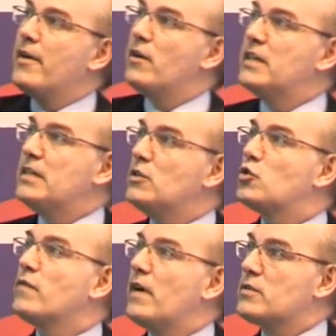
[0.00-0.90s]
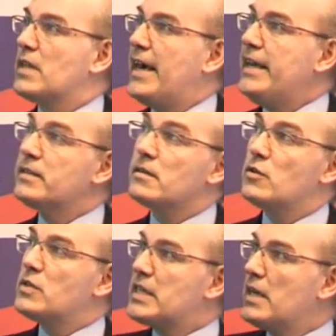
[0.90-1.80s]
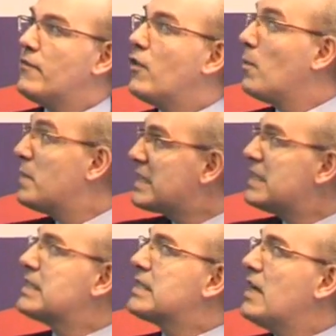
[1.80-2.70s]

higher than in 2008. The same for business